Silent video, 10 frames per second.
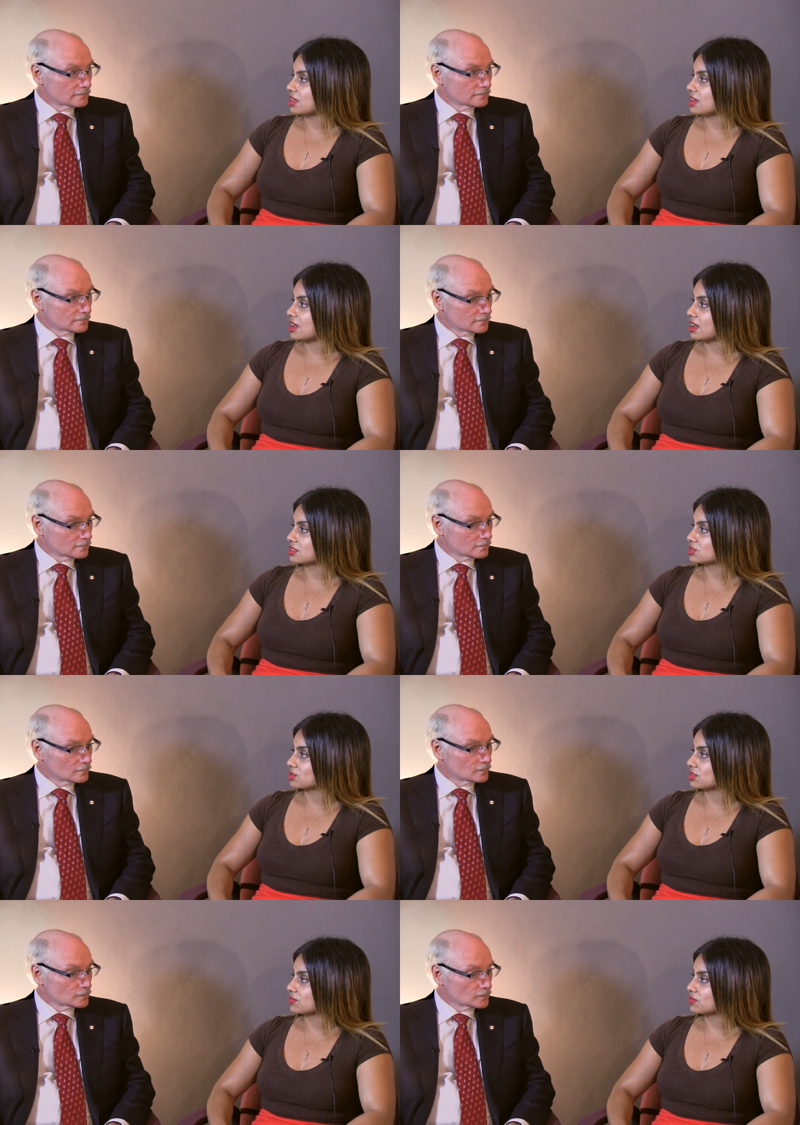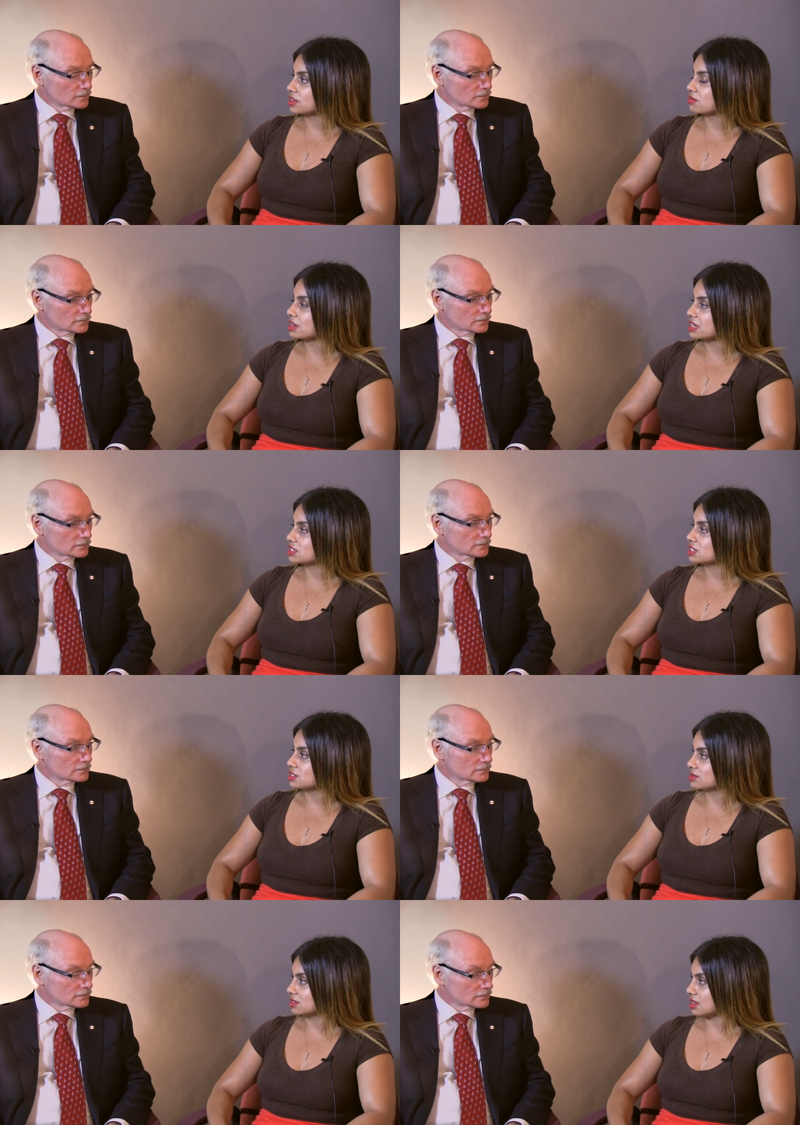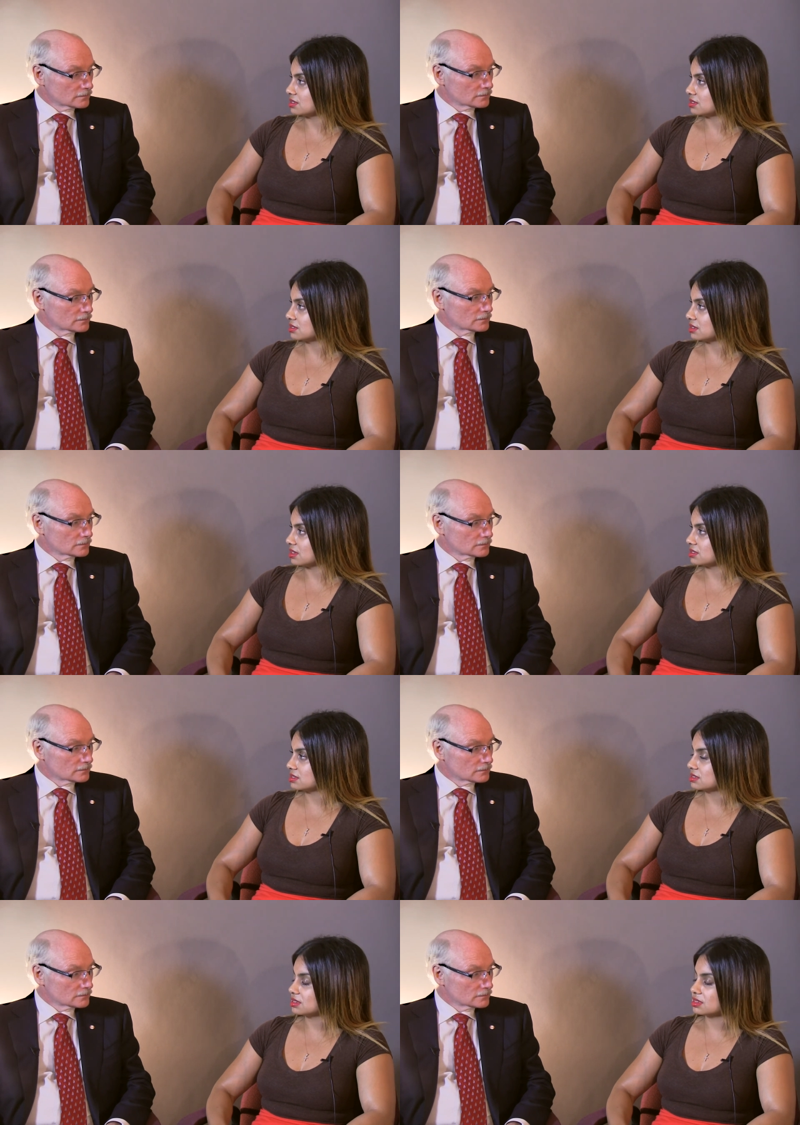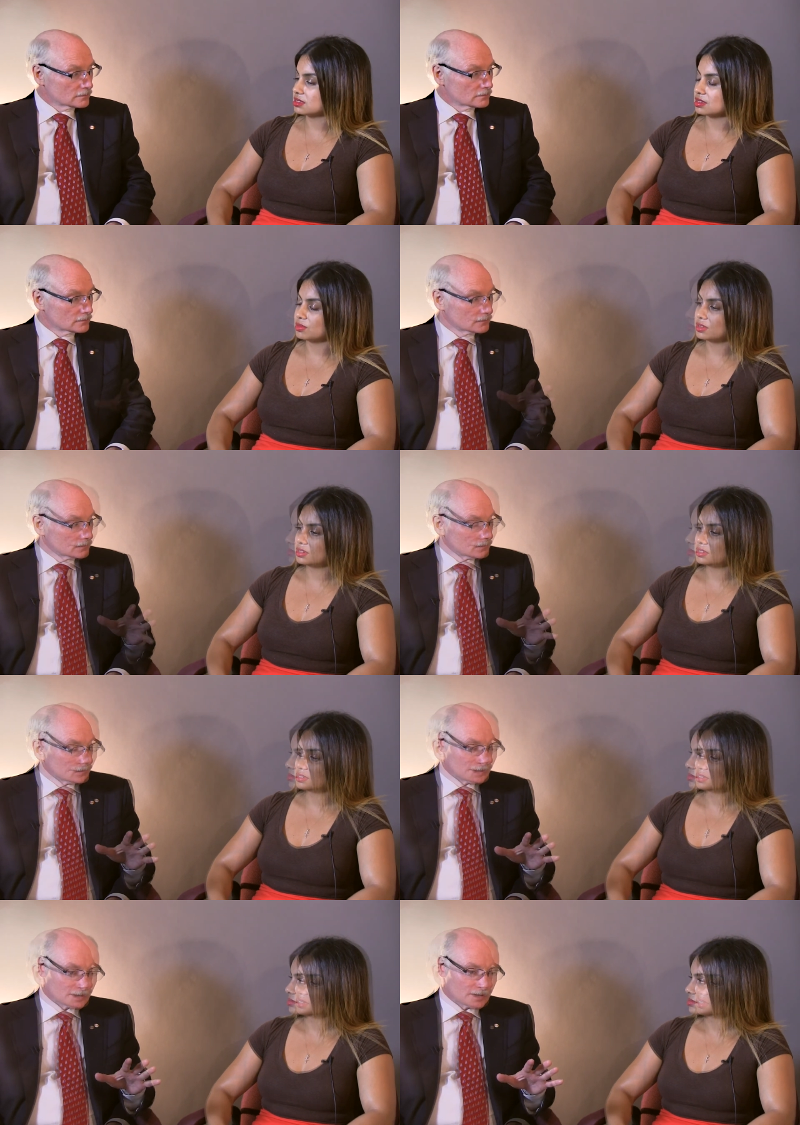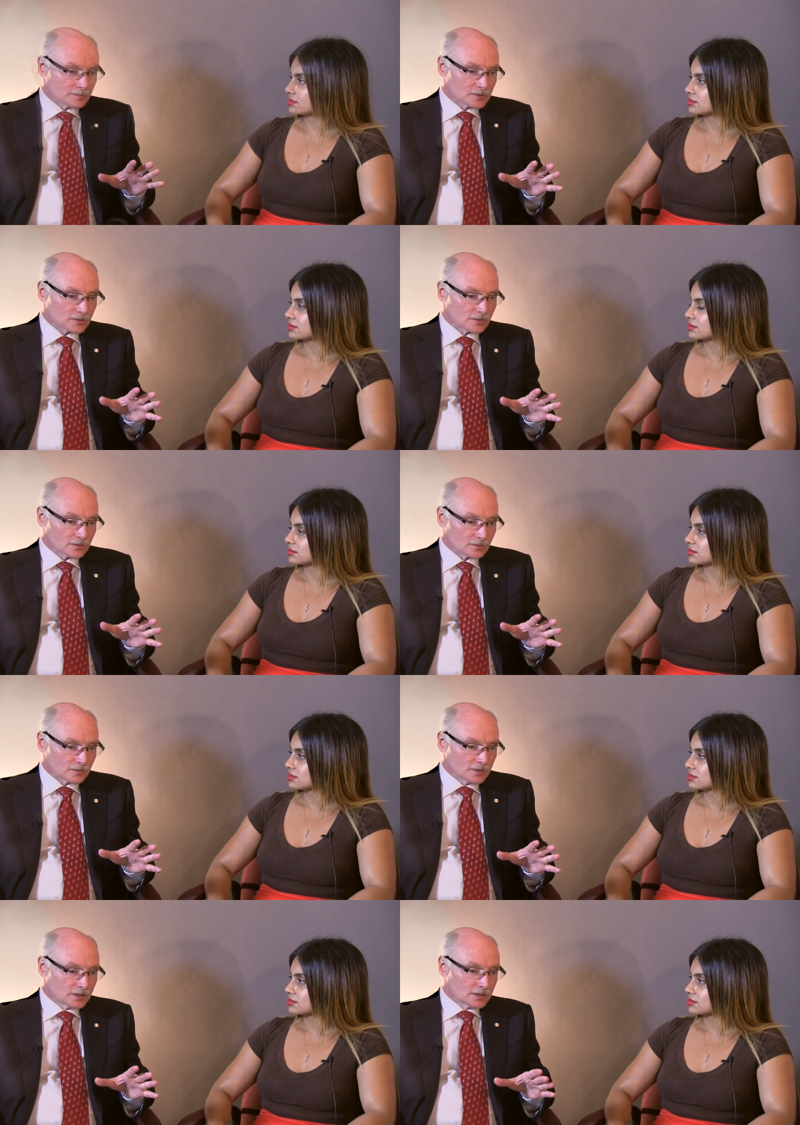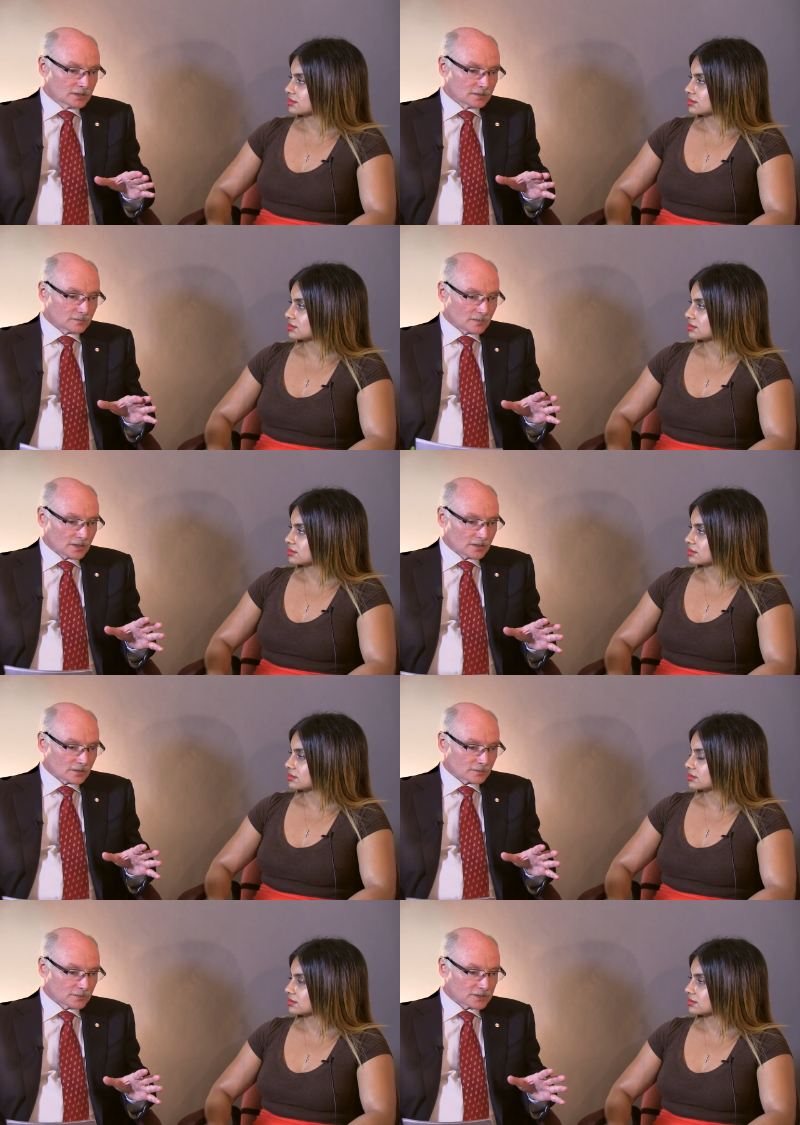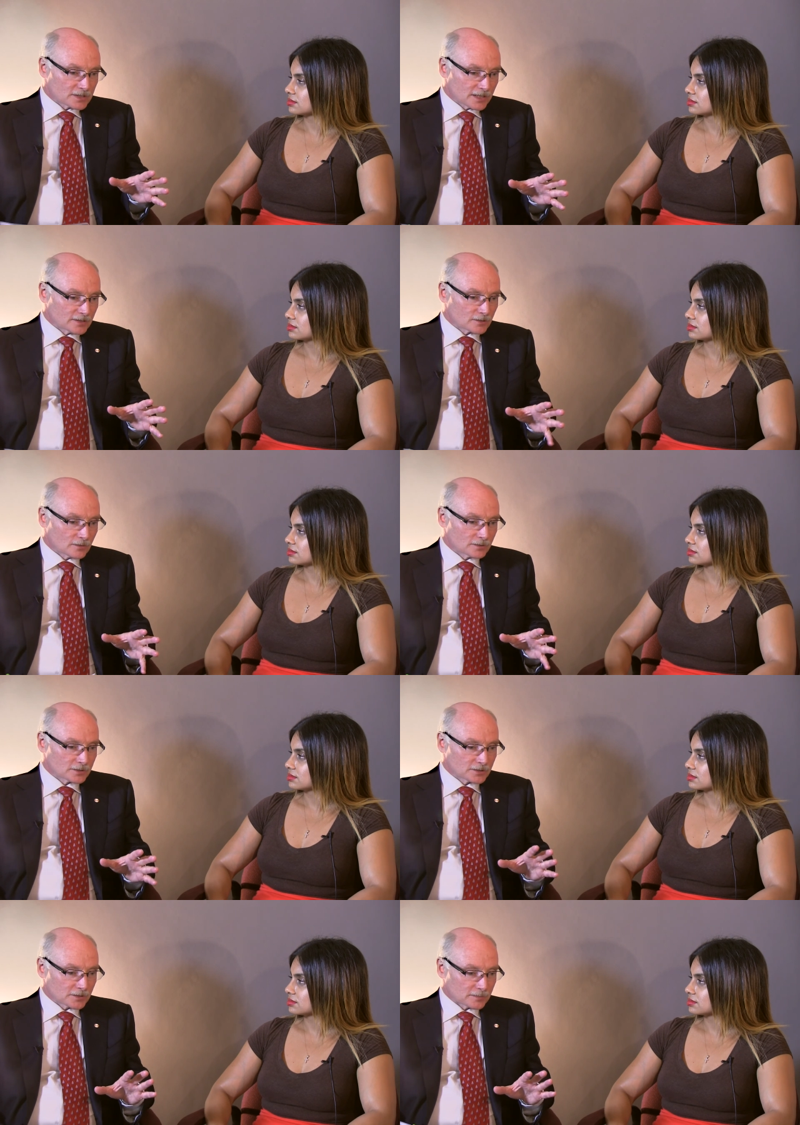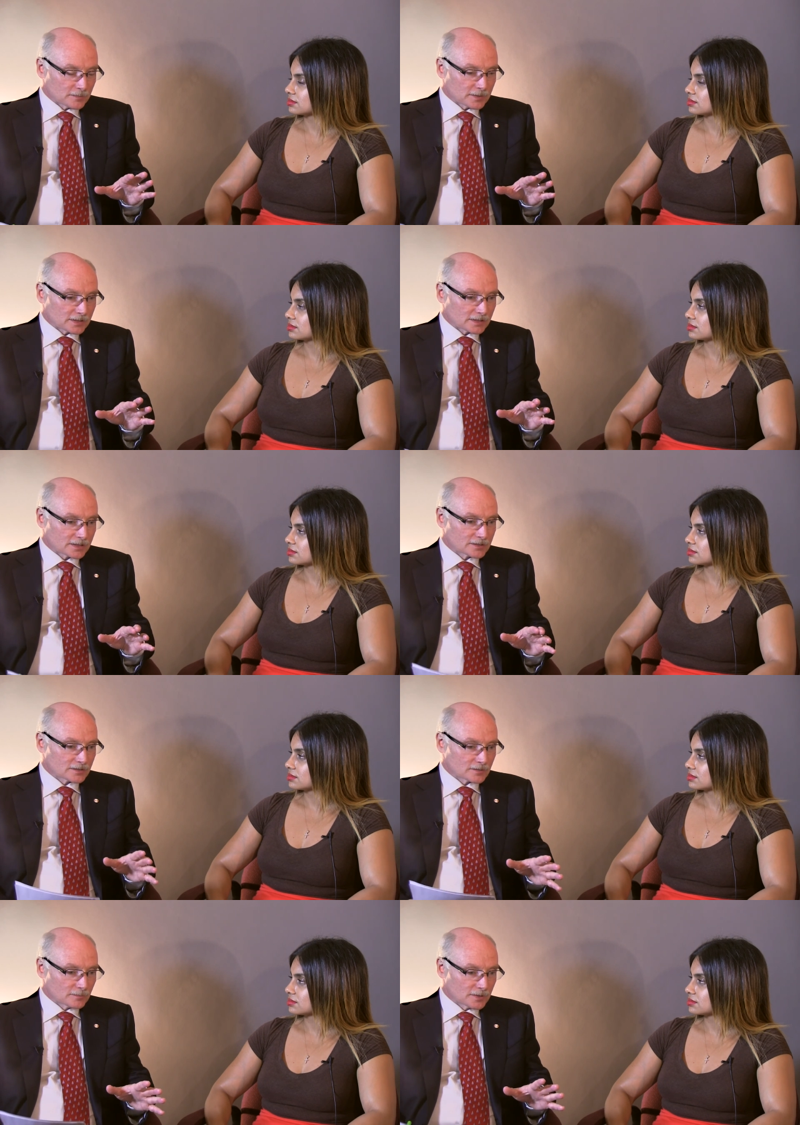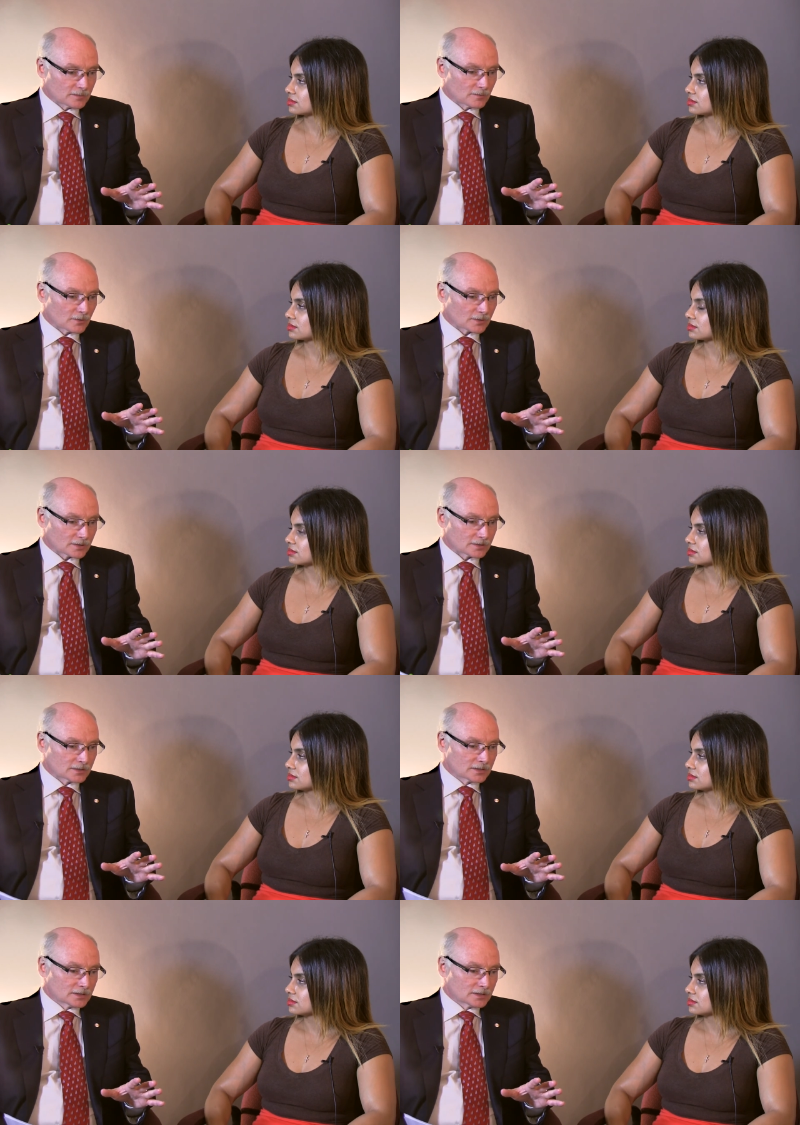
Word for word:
Speaker 1: they had sort of free reign to use it as, as, as they would.
Speaker 2: When it comes to, you know, precise ownership, uh, I guess it's a bit more,